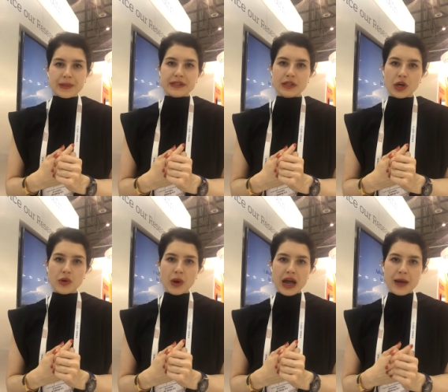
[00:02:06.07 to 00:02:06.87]

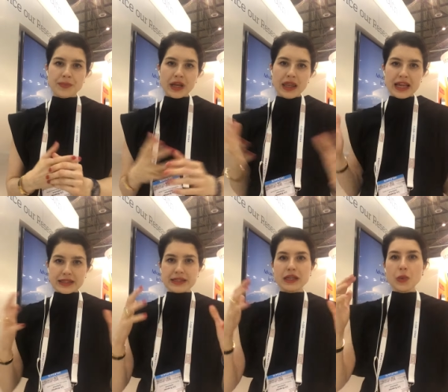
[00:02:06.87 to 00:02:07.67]
So um,
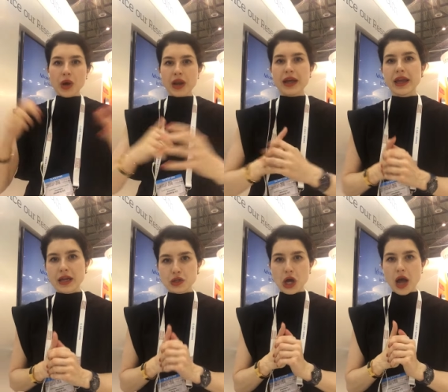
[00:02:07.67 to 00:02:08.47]
let's see what I
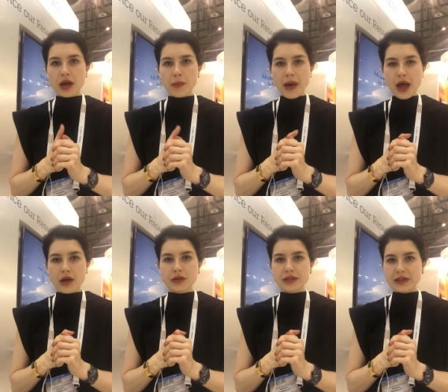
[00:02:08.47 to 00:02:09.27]
can talk
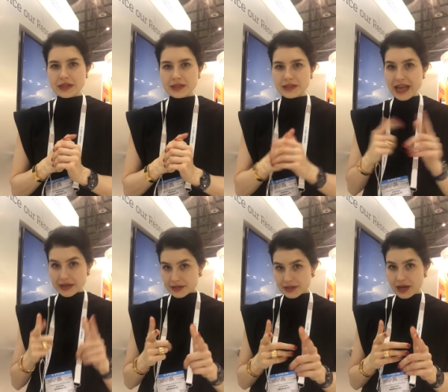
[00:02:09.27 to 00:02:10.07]
about this next
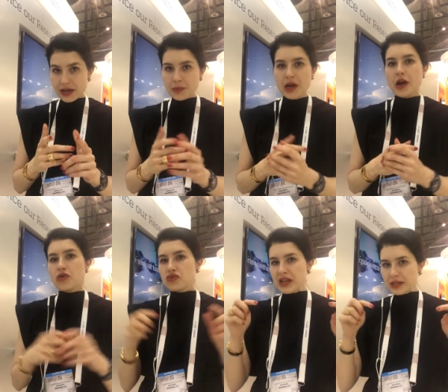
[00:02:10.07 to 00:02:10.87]
Next time.
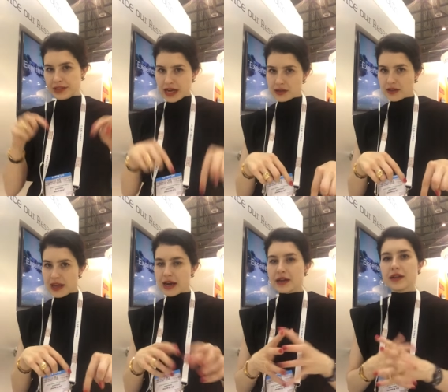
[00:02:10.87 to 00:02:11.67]
Read down
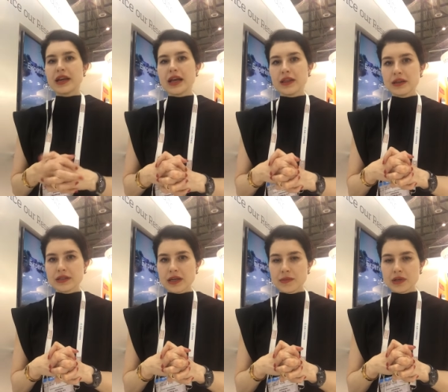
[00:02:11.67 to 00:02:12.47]
there. There are little
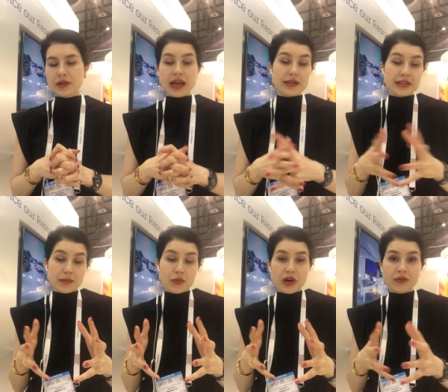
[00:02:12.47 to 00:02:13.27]
some. There are
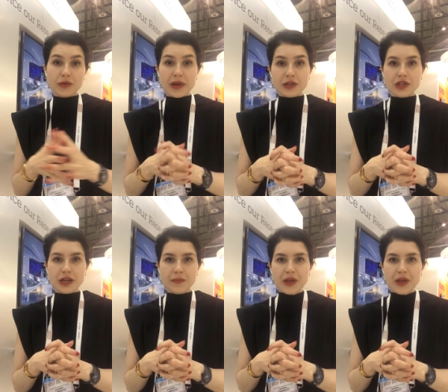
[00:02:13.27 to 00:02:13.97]
some more information.